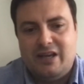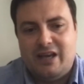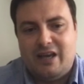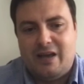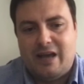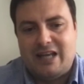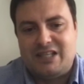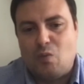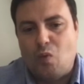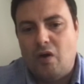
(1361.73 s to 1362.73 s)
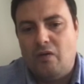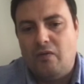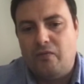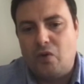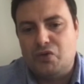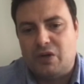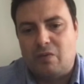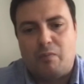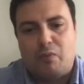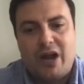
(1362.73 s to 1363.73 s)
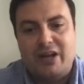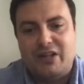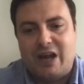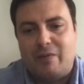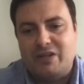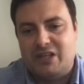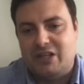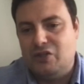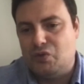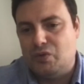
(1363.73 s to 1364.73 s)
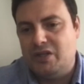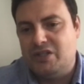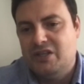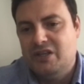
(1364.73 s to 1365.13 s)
as a whole, focus on our priority areas and industries